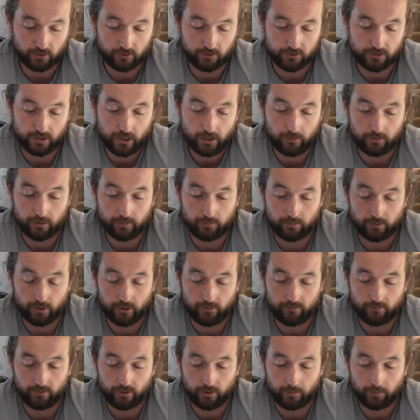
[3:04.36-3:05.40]
contract with a
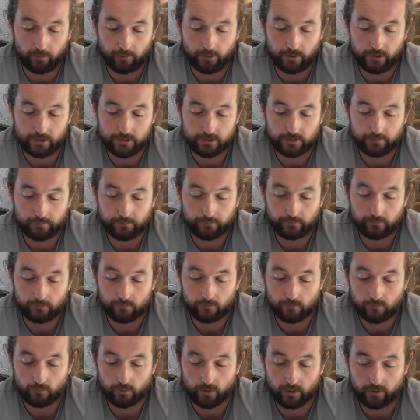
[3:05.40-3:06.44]
private operator,
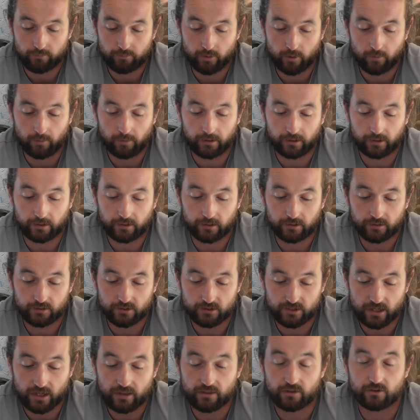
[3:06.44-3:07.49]
where the public
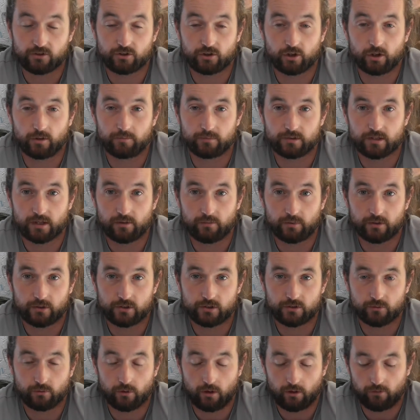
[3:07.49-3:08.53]
set the terms they wish
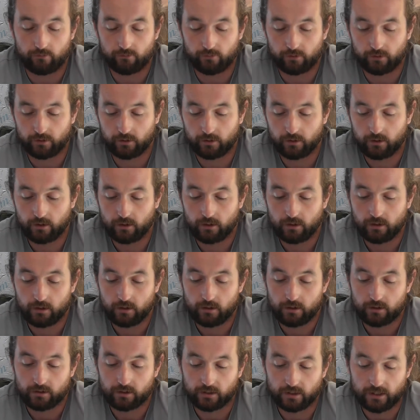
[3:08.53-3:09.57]
to offer,
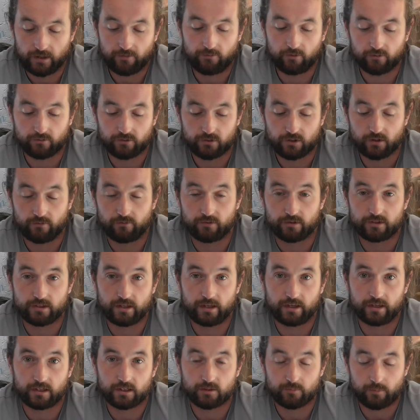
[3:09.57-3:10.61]
the level of service
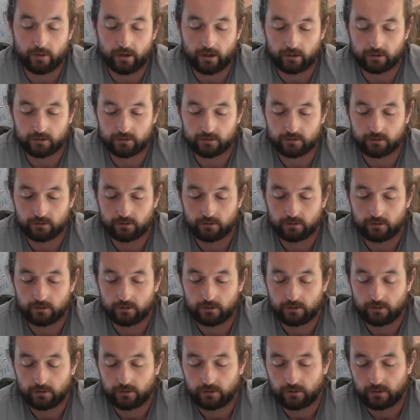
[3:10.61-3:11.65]
they expect,
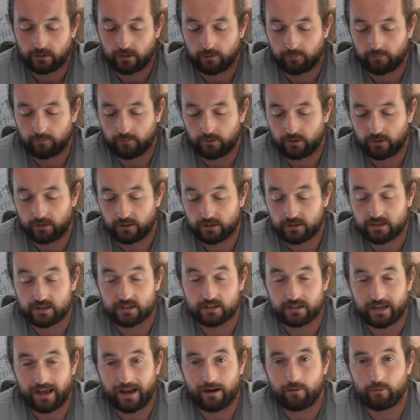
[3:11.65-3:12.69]
and this
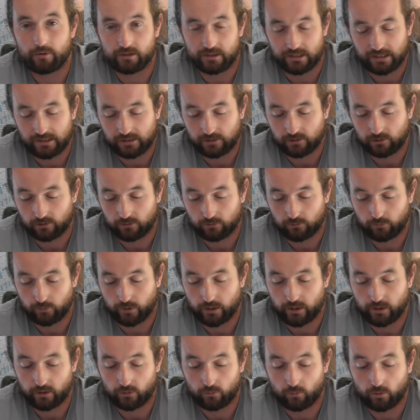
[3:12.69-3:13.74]
is our deal.
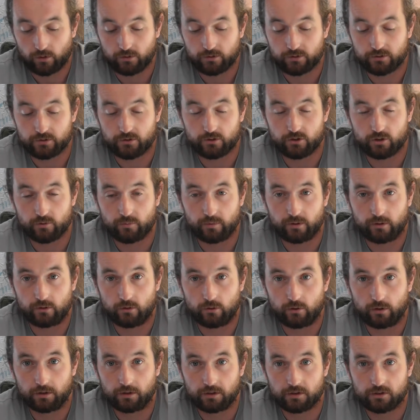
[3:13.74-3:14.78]
We are the ones who should be
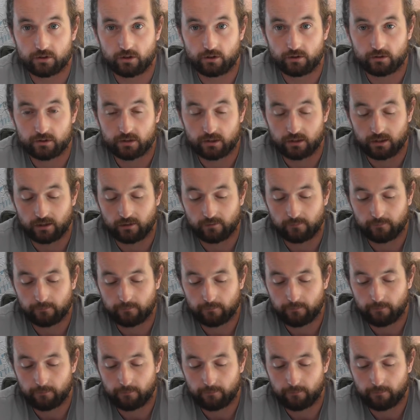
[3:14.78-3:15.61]
calling the shots here.